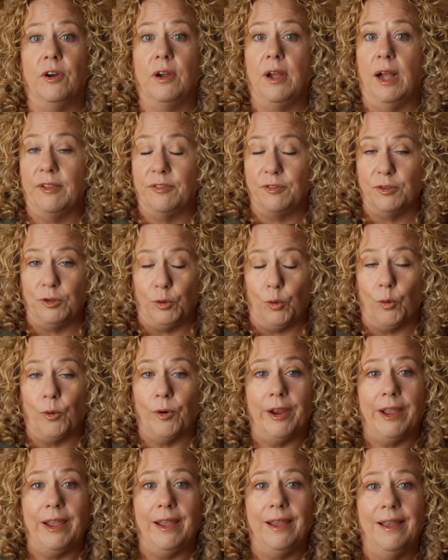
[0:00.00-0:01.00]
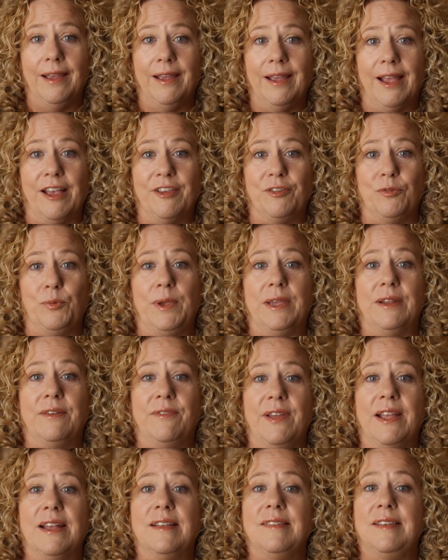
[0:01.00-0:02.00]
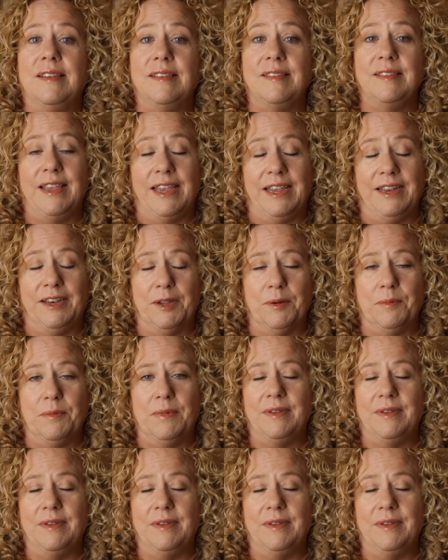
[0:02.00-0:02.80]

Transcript: God's glory as we advance His kingdom